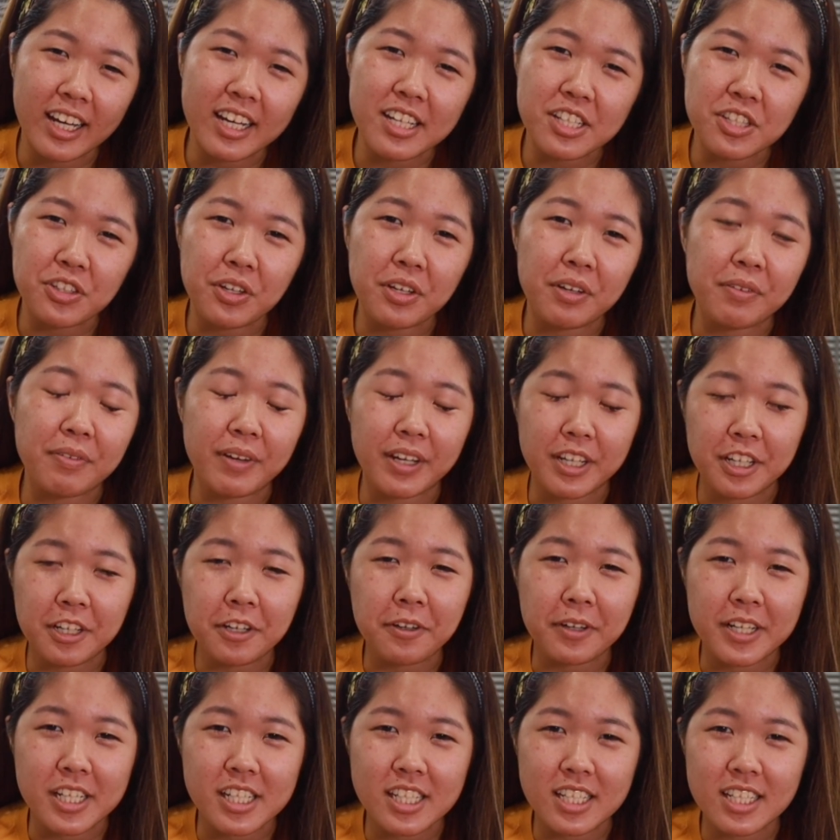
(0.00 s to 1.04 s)
let us know if you have any
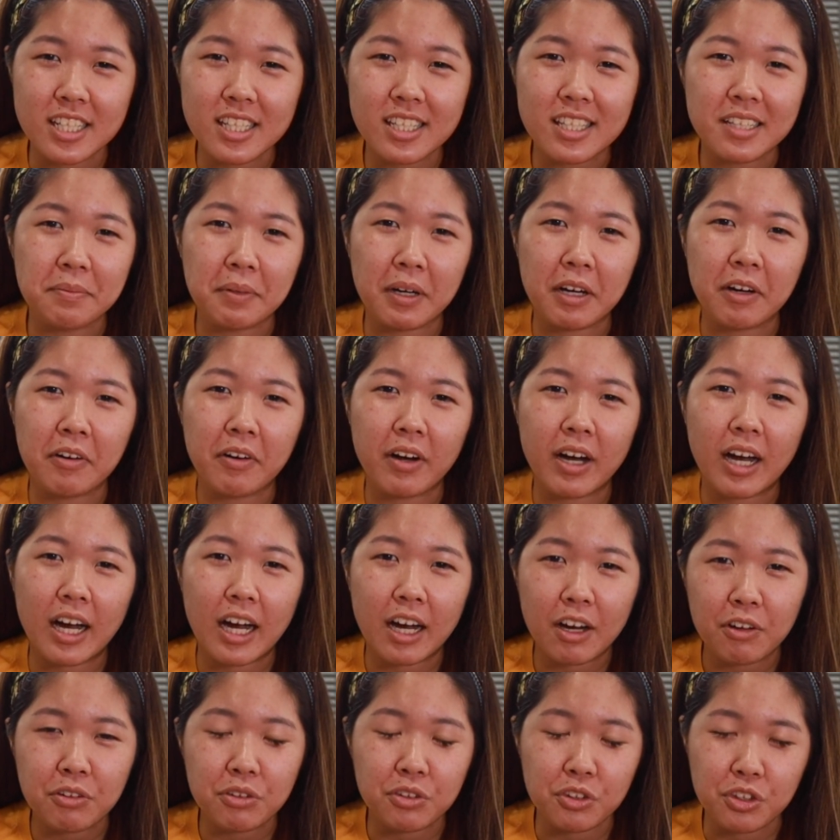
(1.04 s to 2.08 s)
questions about
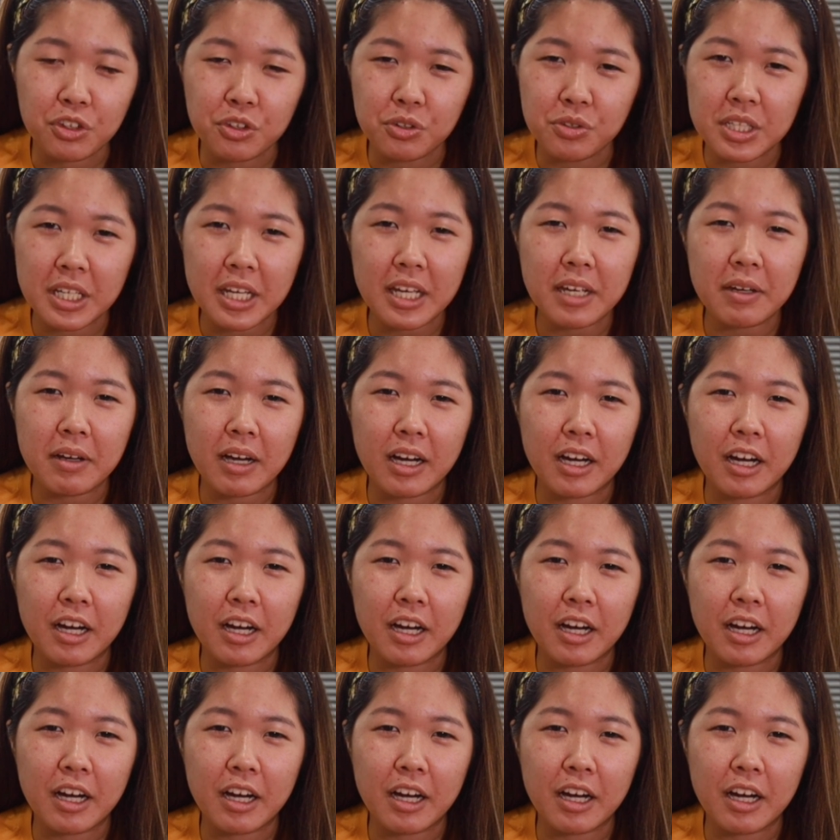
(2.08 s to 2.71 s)
how to use it.